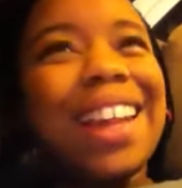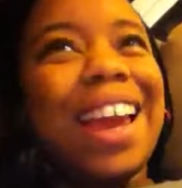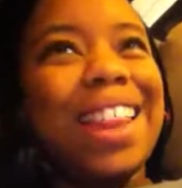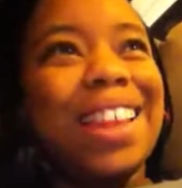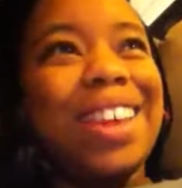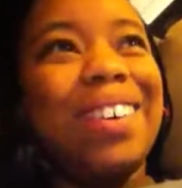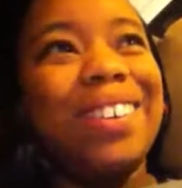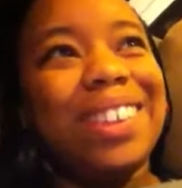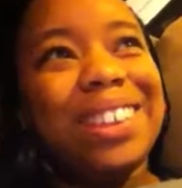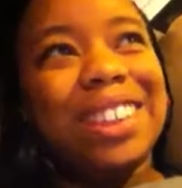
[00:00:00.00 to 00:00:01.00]
I think the
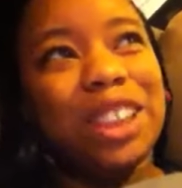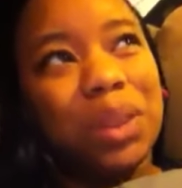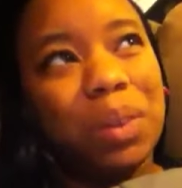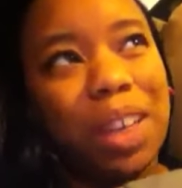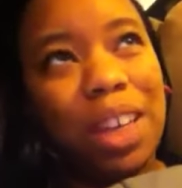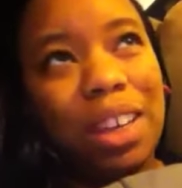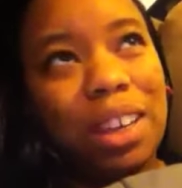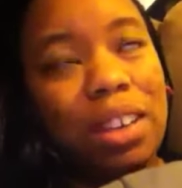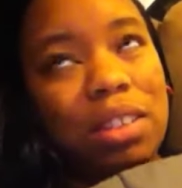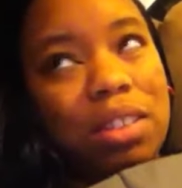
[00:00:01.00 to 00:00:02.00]
oldest is
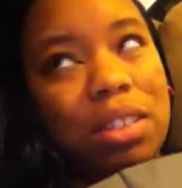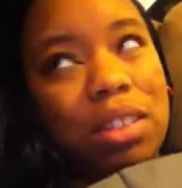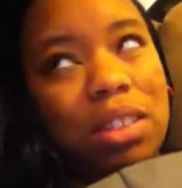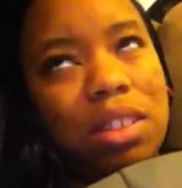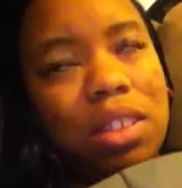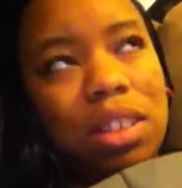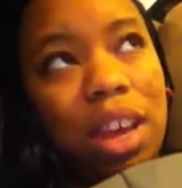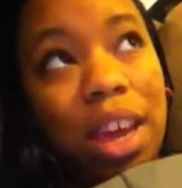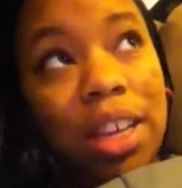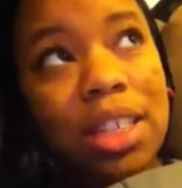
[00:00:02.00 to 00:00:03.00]

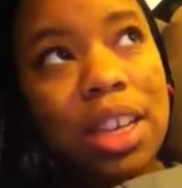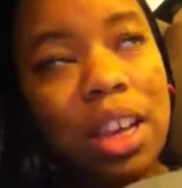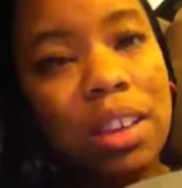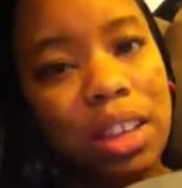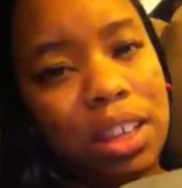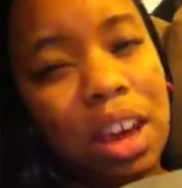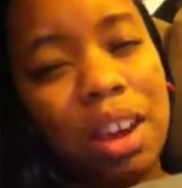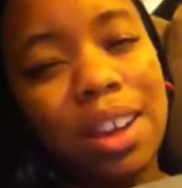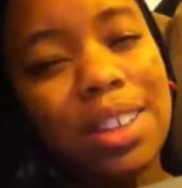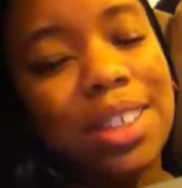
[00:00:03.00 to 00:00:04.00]
28, and the
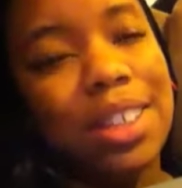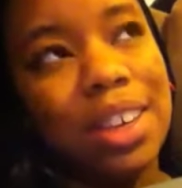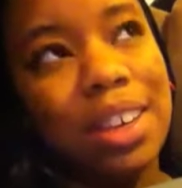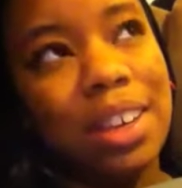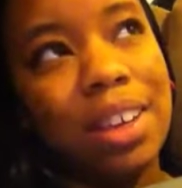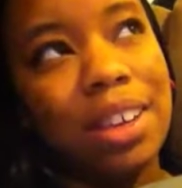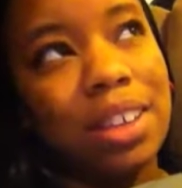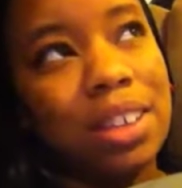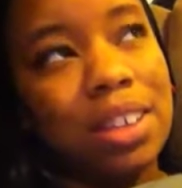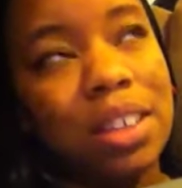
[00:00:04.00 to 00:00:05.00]
youngest
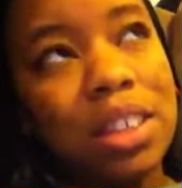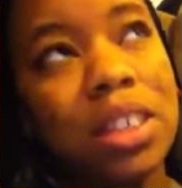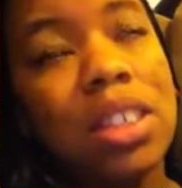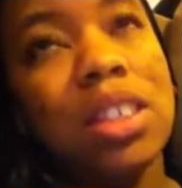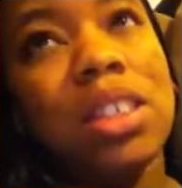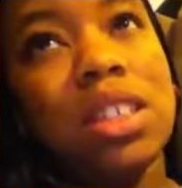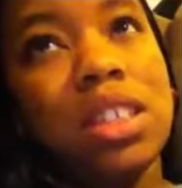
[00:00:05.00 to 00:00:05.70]
is